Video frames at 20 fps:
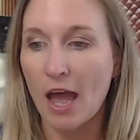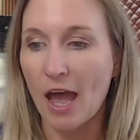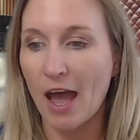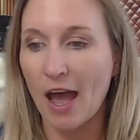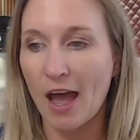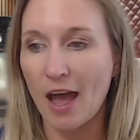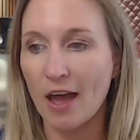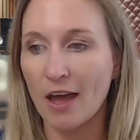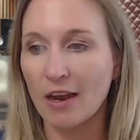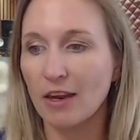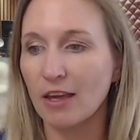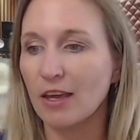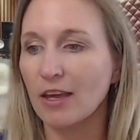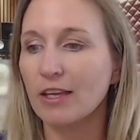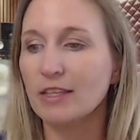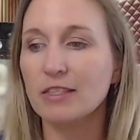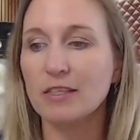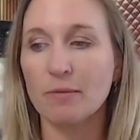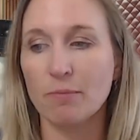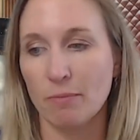And
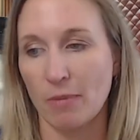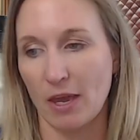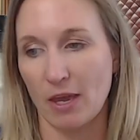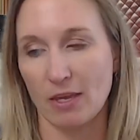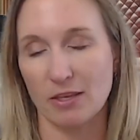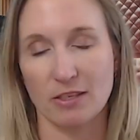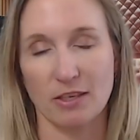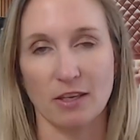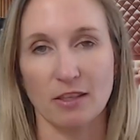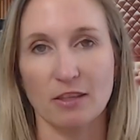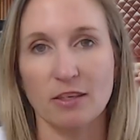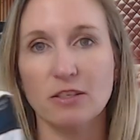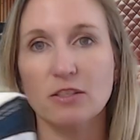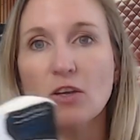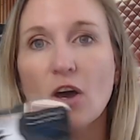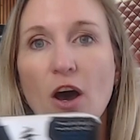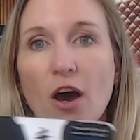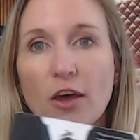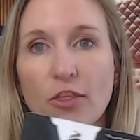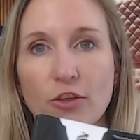it's amazing. This
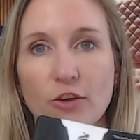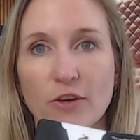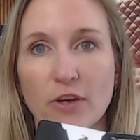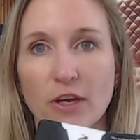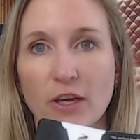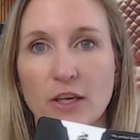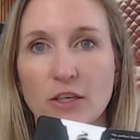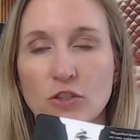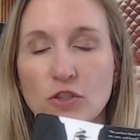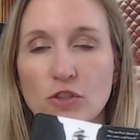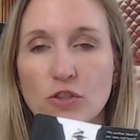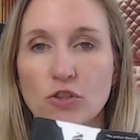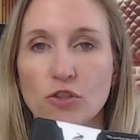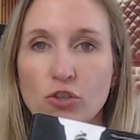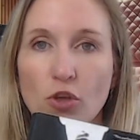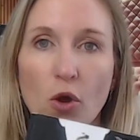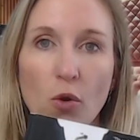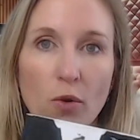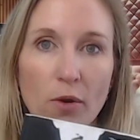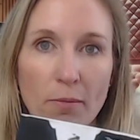author is
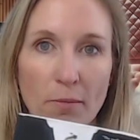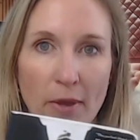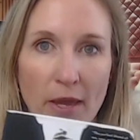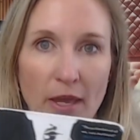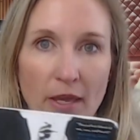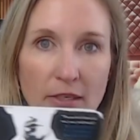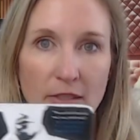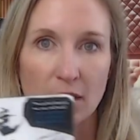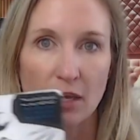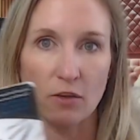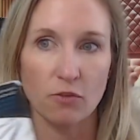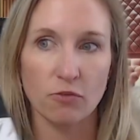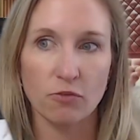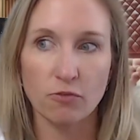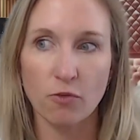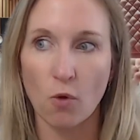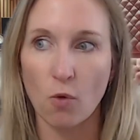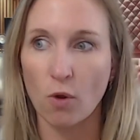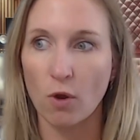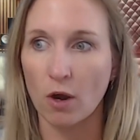so amazing
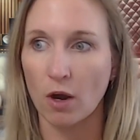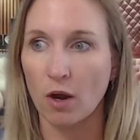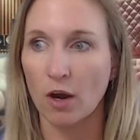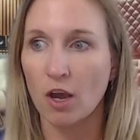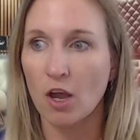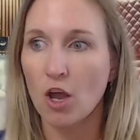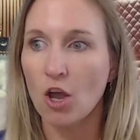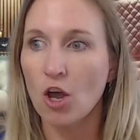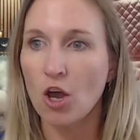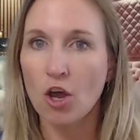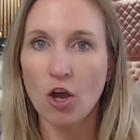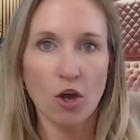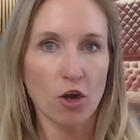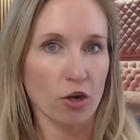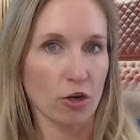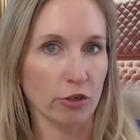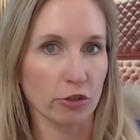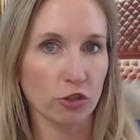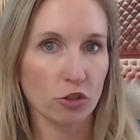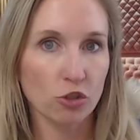for
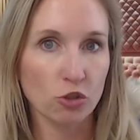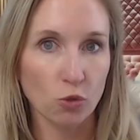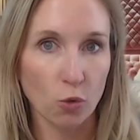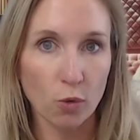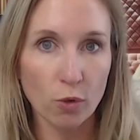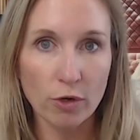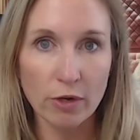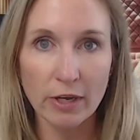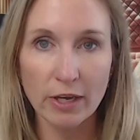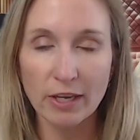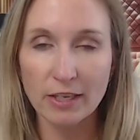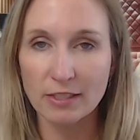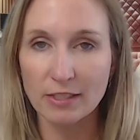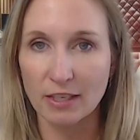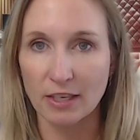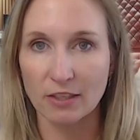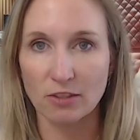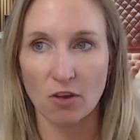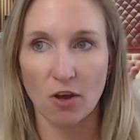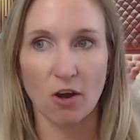her stories.
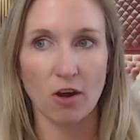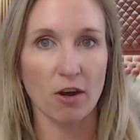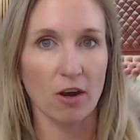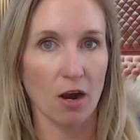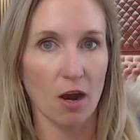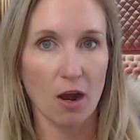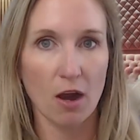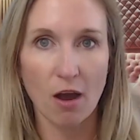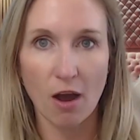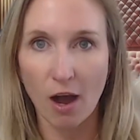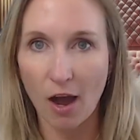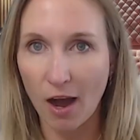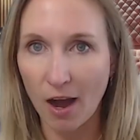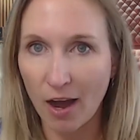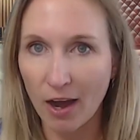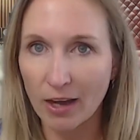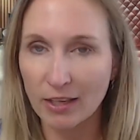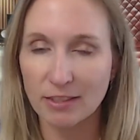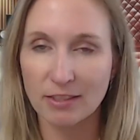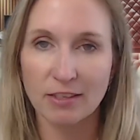These are
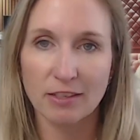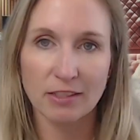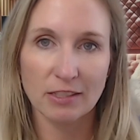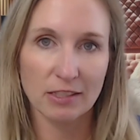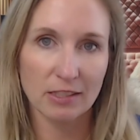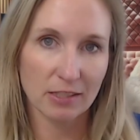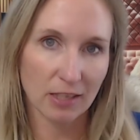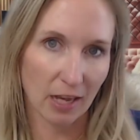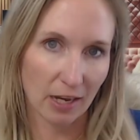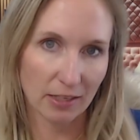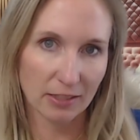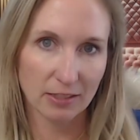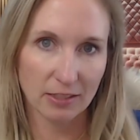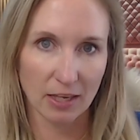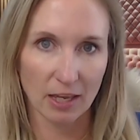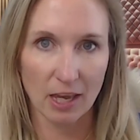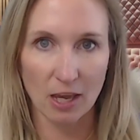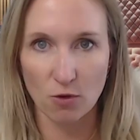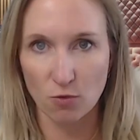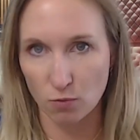hot,
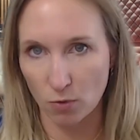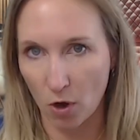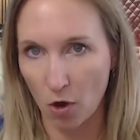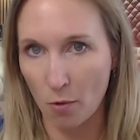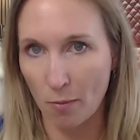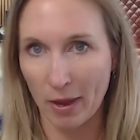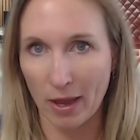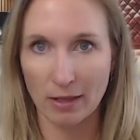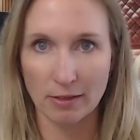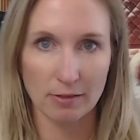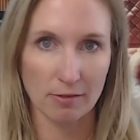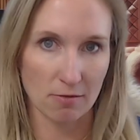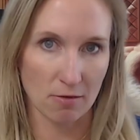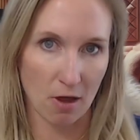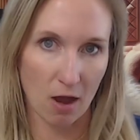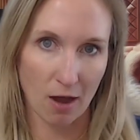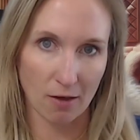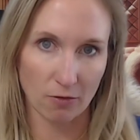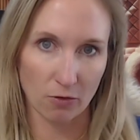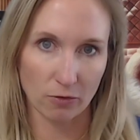sexy romance
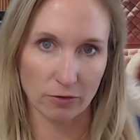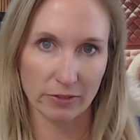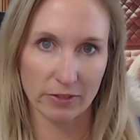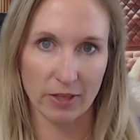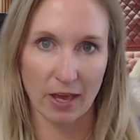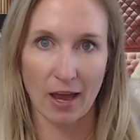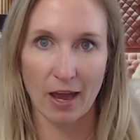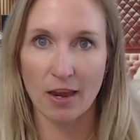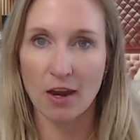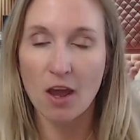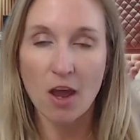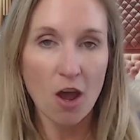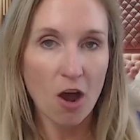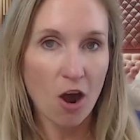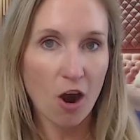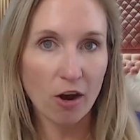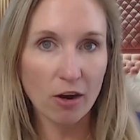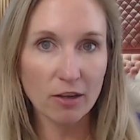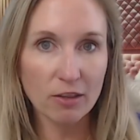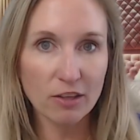novels that
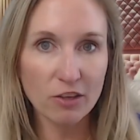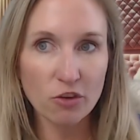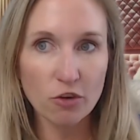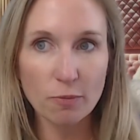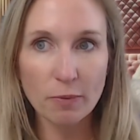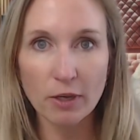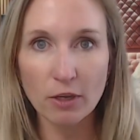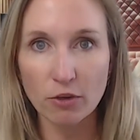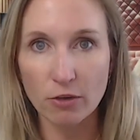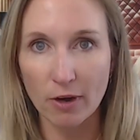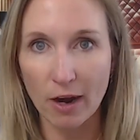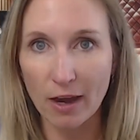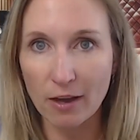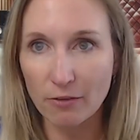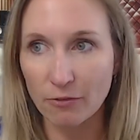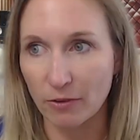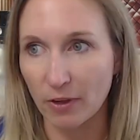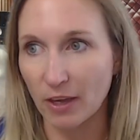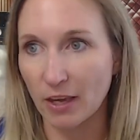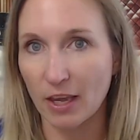are a little bit
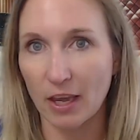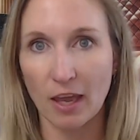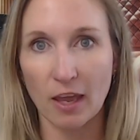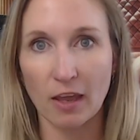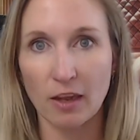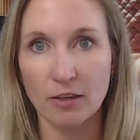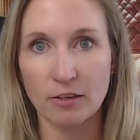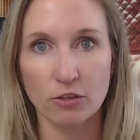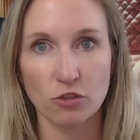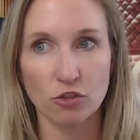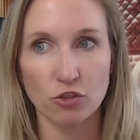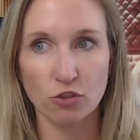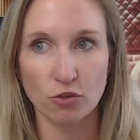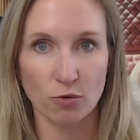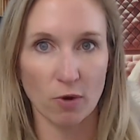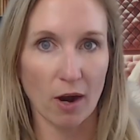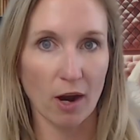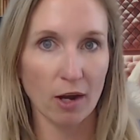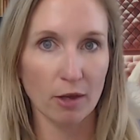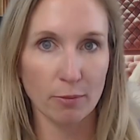graphic in
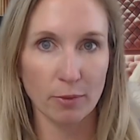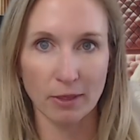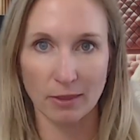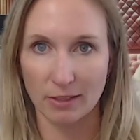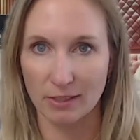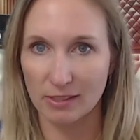describing the